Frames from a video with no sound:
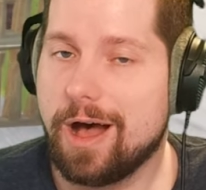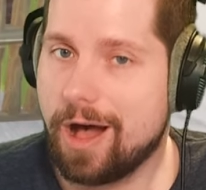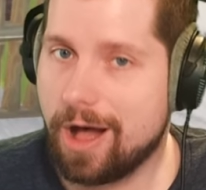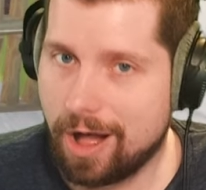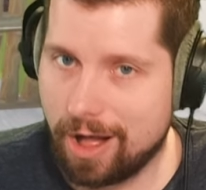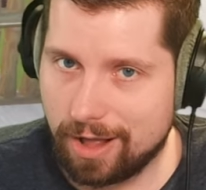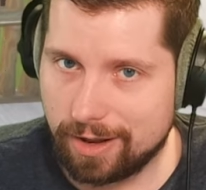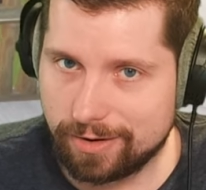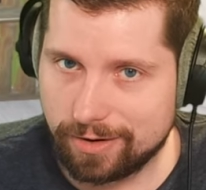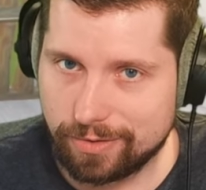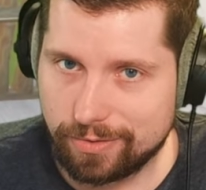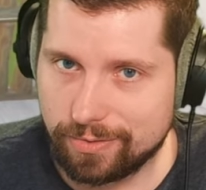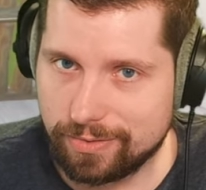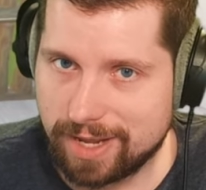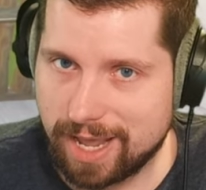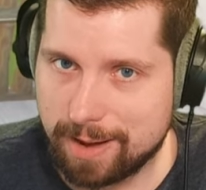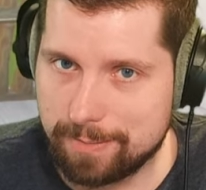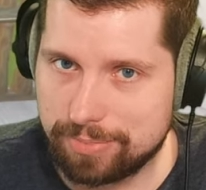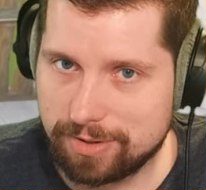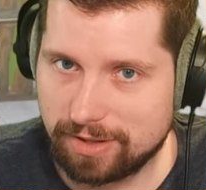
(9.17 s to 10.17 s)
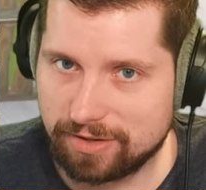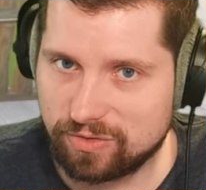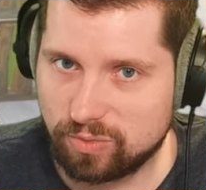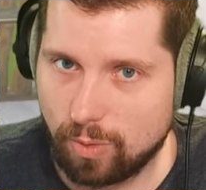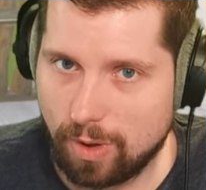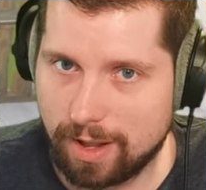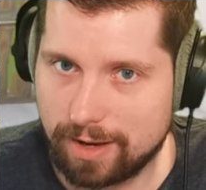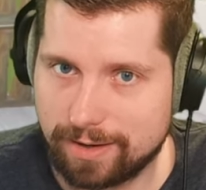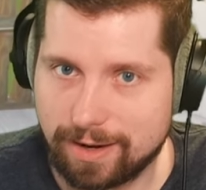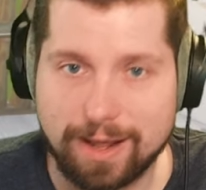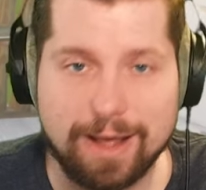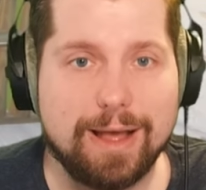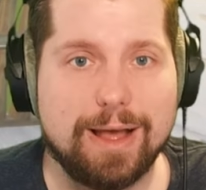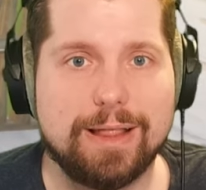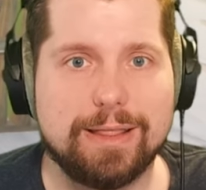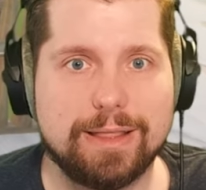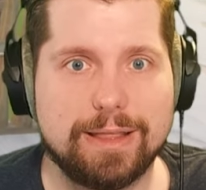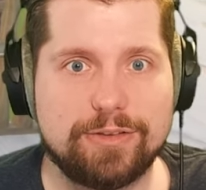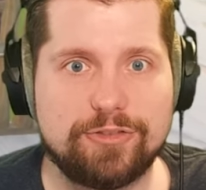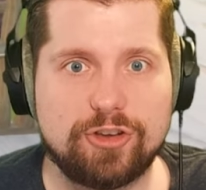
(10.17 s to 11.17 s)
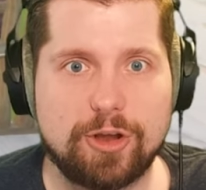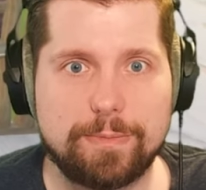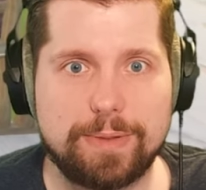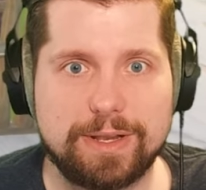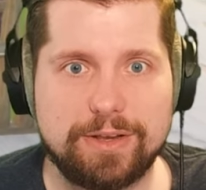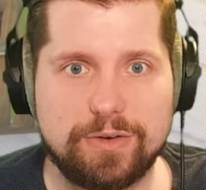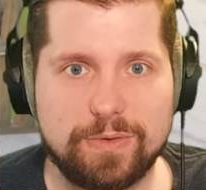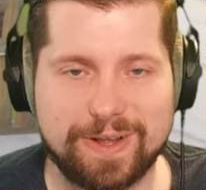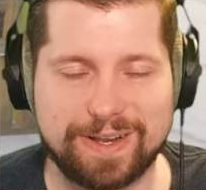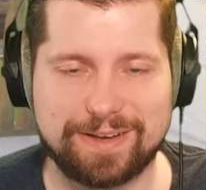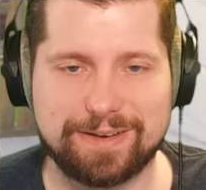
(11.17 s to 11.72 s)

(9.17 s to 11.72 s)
on New Game Plus 1. Let's jump into it.